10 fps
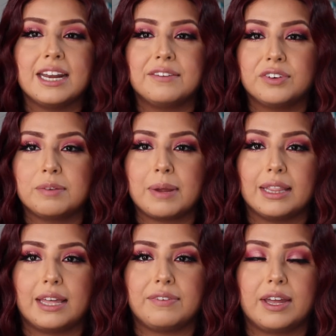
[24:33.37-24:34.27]
never in my
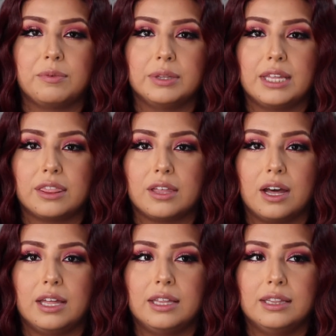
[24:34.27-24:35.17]
life had really
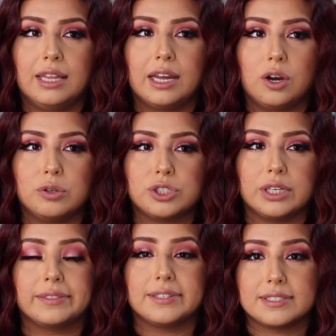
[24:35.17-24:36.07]
thought, like, oh
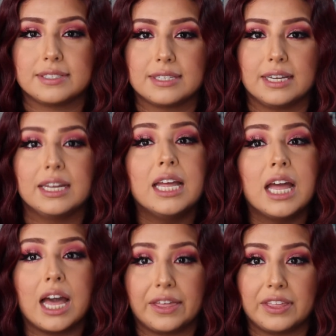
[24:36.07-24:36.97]
shit, this is it.
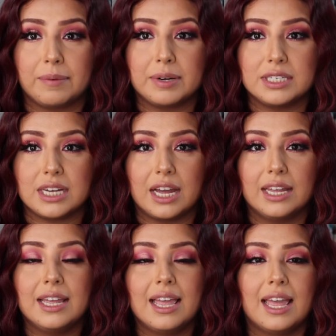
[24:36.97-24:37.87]
I think I'm gonna
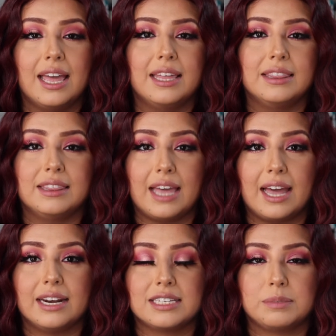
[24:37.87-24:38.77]
die. And
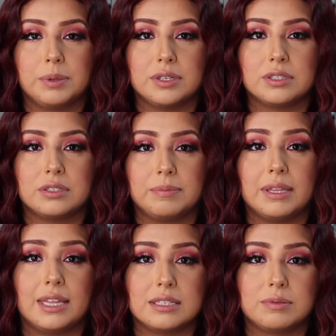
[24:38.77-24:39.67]
that experience, to
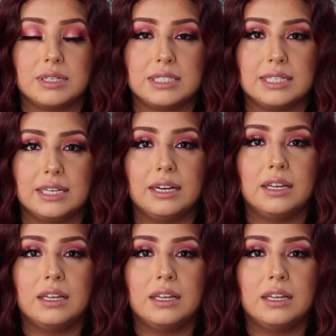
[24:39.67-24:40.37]
me, that's what it did.